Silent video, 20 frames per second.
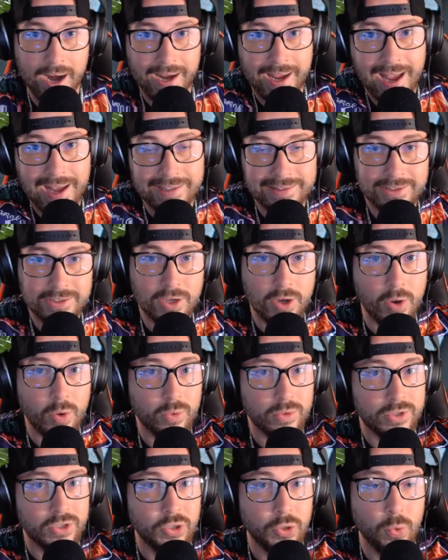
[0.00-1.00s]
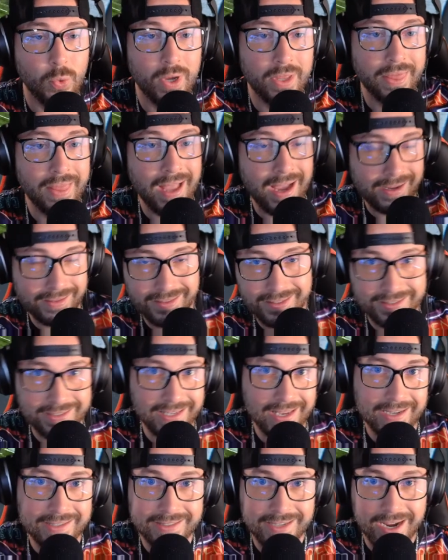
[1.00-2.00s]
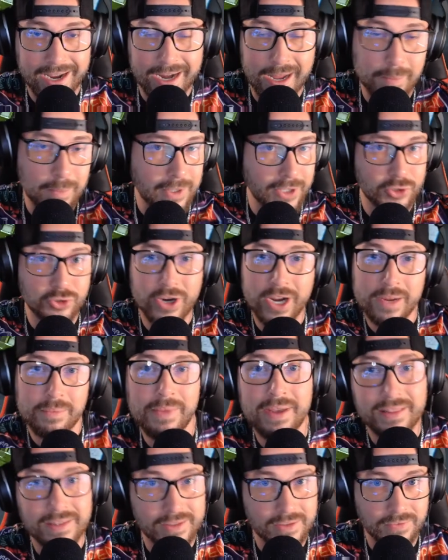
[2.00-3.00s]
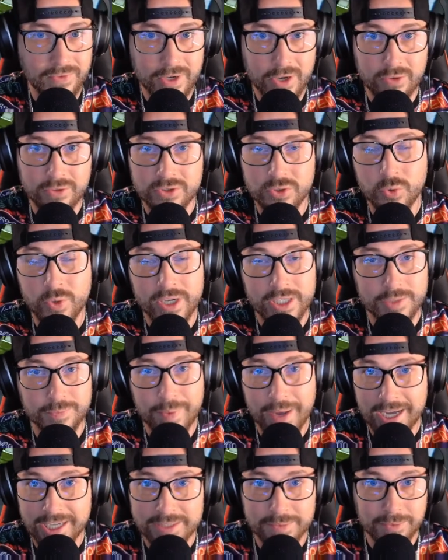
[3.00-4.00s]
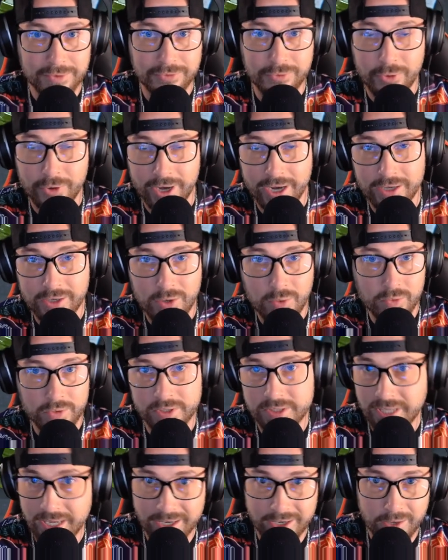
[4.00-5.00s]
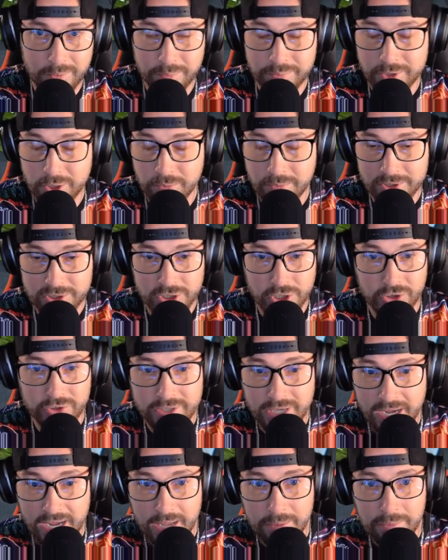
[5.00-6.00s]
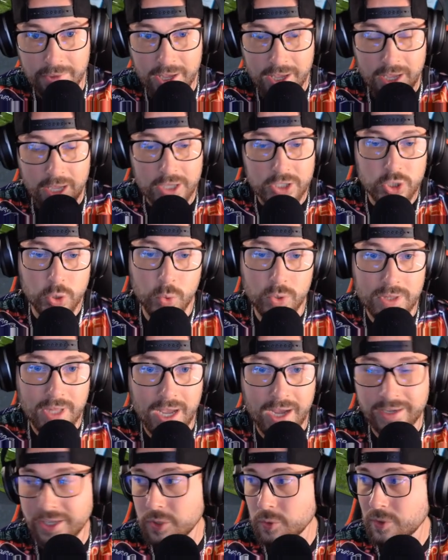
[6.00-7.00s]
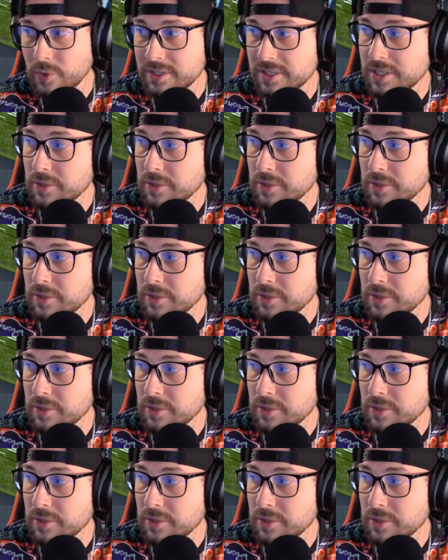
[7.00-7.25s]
guys, so to unlock the CX9, I'm going to try to make this video as quick as possible for you. I don't want to take up too much of your time. To unlock it, you can see